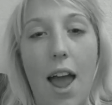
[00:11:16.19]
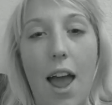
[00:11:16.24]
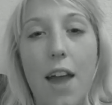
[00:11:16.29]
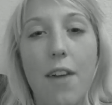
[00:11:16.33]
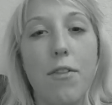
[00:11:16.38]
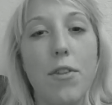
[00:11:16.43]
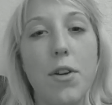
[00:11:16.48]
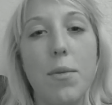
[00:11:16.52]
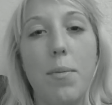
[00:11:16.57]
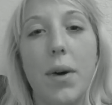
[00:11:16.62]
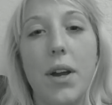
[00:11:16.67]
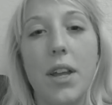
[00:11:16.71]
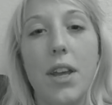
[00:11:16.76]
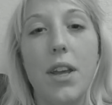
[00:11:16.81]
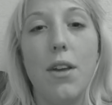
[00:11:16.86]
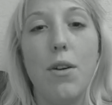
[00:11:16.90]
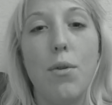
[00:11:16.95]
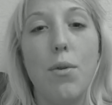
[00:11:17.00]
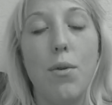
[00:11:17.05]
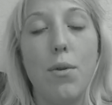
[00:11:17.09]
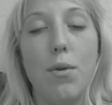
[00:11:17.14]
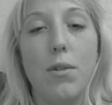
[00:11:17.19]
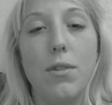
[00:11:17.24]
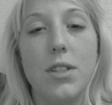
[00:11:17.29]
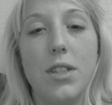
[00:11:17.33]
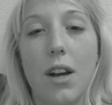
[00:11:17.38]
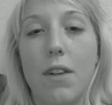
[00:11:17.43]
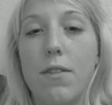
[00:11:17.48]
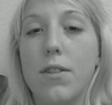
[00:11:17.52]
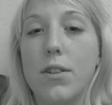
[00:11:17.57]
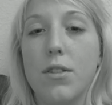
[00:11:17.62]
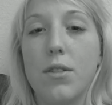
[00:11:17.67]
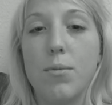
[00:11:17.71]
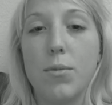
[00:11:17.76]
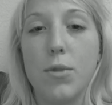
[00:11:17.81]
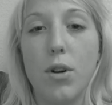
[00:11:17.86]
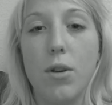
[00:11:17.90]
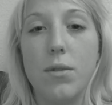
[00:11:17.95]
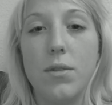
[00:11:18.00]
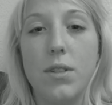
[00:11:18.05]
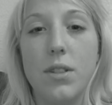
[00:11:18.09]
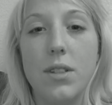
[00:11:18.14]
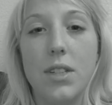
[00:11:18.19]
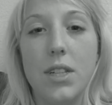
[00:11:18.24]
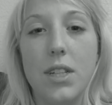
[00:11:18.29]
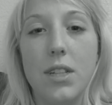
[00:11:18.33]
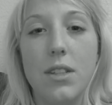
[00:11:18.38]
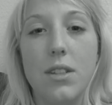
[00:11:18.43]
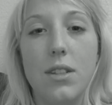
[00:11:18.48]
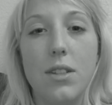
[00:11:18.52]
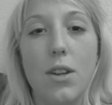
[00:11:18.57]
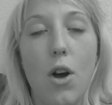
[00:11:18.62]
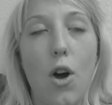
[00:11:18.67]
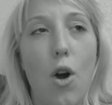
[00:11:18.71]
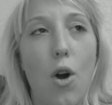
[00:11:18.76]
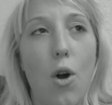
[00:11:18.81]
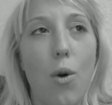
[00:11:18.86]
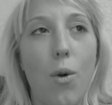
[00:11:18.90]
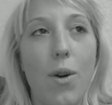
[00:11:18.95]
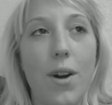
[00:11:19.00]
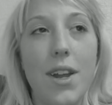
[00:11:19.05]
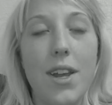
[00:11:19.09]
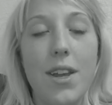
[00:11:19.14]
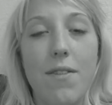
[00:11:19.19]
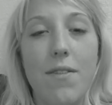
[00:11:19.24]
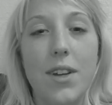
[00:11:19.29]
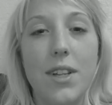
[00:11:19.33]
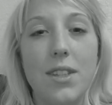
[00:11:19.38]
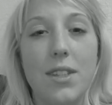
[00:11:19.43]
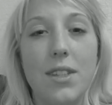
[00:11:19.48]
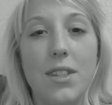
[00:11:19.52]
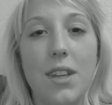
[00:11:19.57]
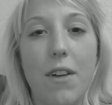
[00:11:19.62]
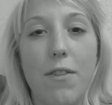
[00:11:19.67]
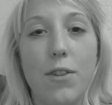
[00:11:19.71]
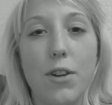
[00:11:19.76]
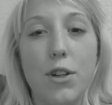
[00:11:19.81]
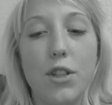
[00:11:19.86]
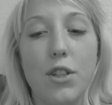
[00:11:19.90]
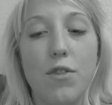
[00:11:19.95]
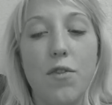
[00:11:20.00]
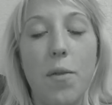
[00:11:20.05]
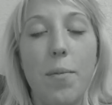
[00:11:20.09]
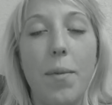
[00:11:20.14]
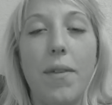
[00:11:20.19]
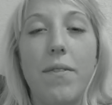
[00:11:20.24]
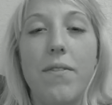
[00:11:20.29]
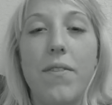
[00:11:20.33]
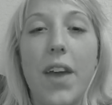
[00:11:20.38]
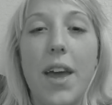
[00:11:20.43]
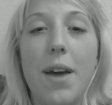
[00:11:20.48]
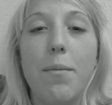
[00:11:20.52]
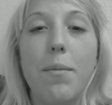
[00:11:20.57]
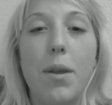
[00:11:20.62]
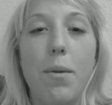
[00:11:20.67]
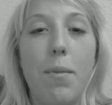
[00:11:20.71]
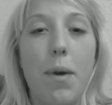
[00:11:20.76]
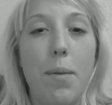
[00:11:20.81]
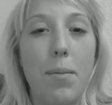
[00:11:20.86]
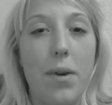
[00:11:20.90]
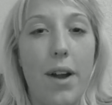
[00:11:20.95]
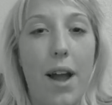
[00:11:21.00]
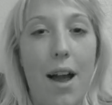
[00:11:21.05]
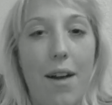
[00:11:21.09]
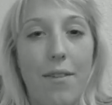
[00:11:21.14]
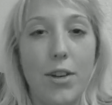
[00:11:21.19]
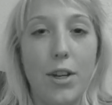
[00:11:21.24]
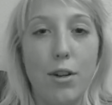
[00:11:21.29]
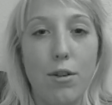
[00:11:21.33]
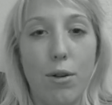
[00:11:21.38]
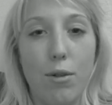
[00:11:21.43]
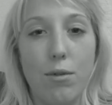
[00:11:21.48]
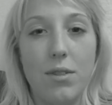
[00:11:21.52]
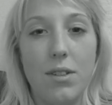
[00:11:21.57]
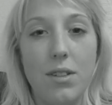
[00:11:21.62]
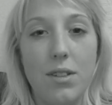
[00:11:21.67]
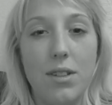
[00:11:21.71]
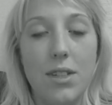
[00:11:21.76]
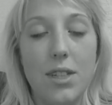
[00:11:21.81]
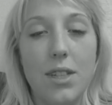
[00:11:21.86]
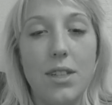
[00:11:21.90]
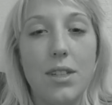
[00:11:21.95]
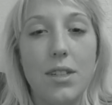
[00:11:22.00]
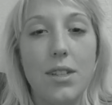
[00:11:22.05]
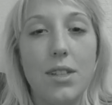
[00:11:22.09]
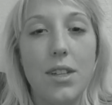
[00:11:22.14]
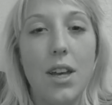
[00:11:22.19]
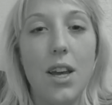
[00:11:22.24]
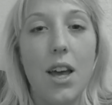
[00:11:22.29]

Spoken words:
Everybody who suffers from Crohn's disease, or even suffers from a family member having Crohn's disease,